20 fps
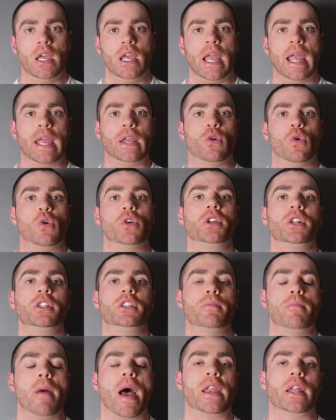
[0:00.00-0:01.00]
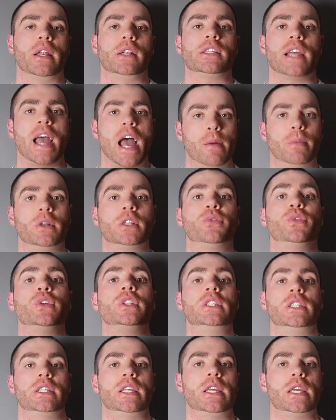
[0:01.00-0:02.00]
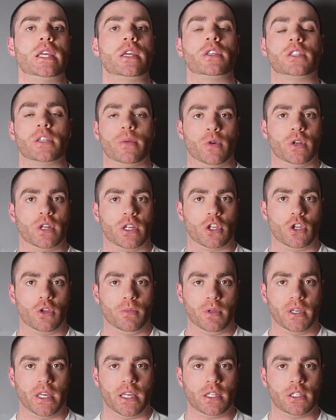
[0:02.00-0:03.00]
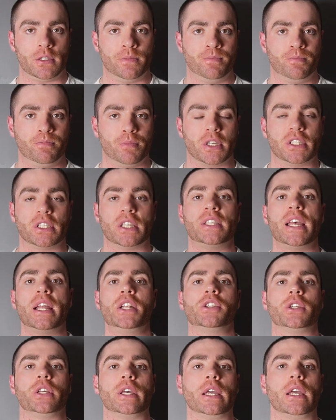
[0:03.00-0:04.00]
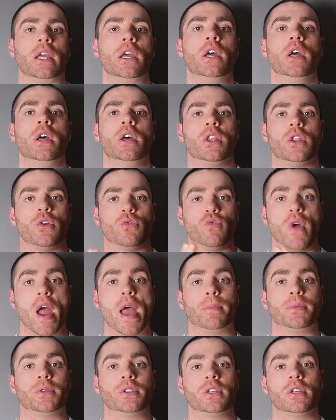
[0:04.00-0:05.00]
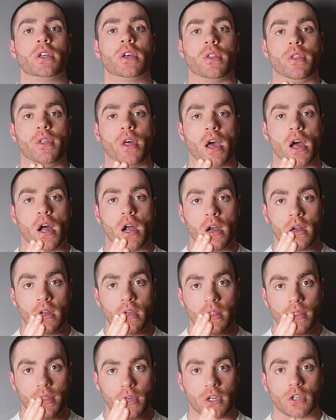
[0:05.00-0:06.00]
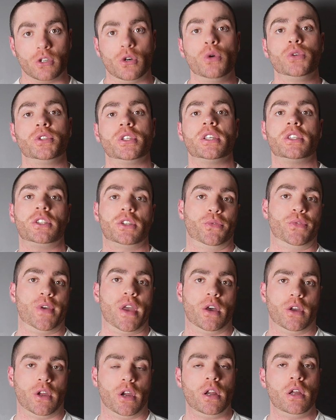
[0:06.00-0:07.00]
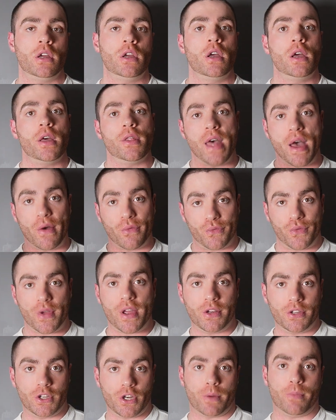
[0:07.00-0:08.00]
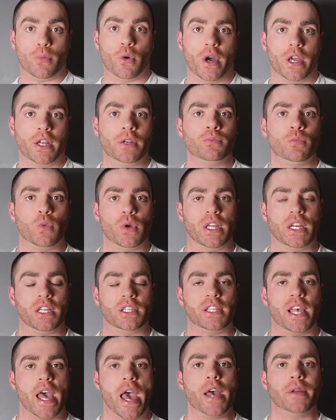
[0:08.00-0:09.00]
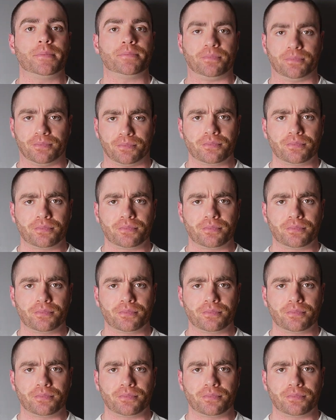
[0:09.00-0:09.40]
in order to manage how much fatigue someone accumulates. Because essentially, the reps that are the closest to failure, that failure point within a set,